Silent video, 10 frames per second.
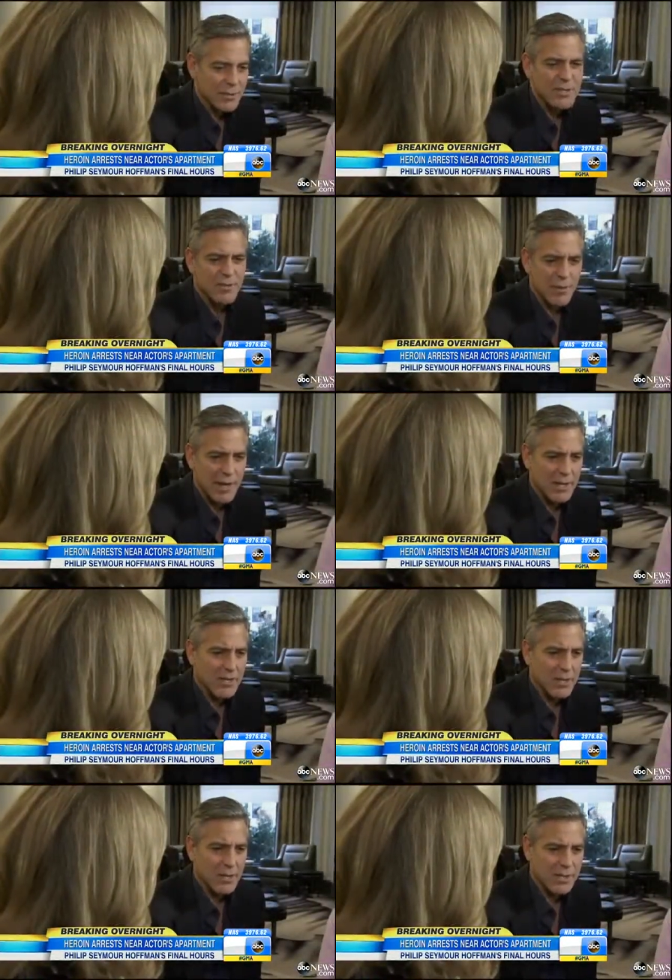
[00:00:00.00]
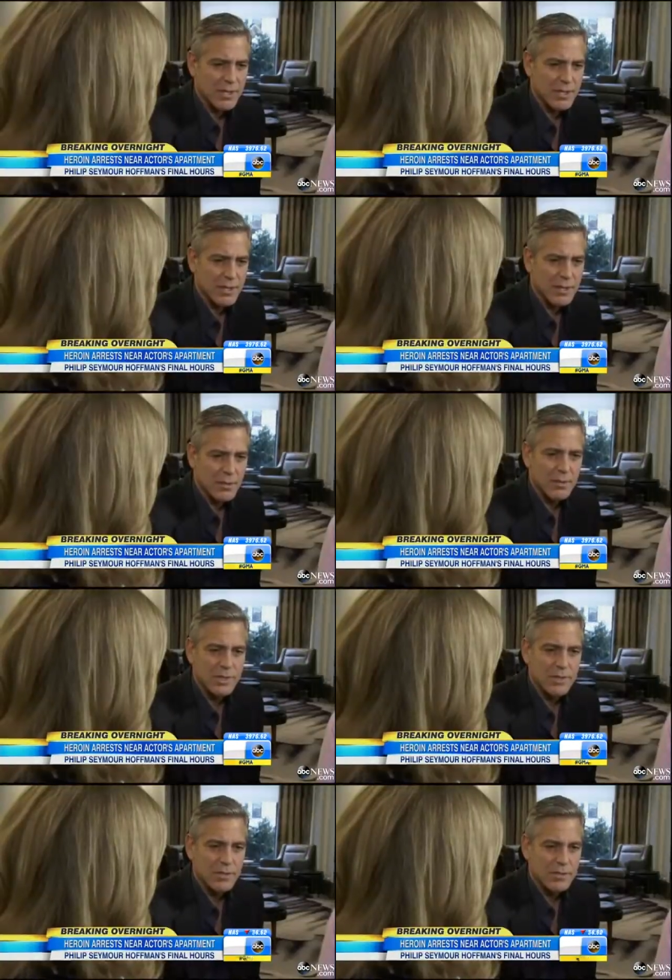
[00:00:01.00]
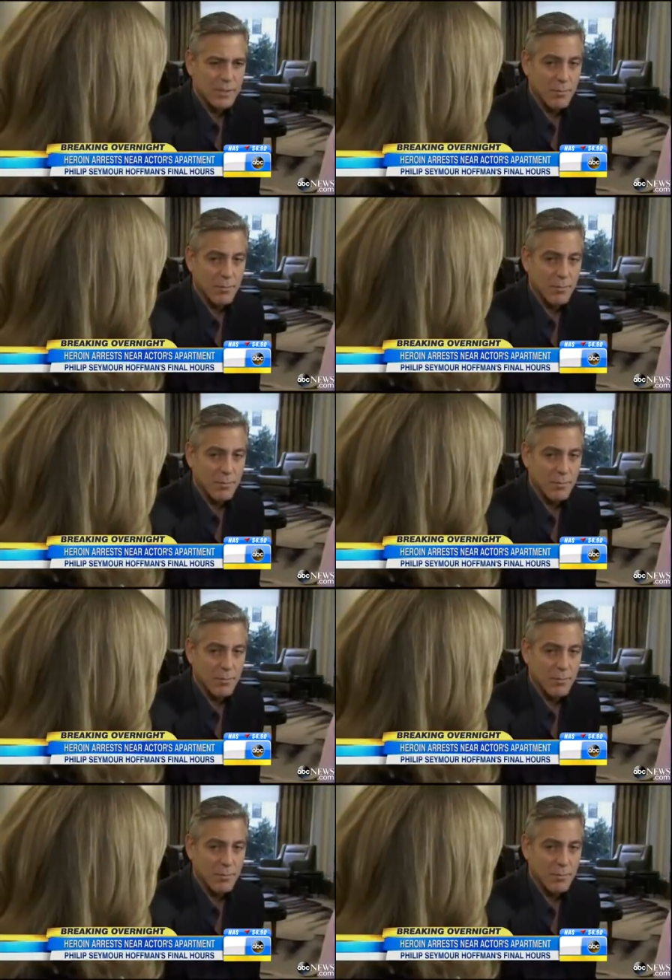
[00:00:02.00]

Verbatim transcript: "He was a friend, so it's a it was a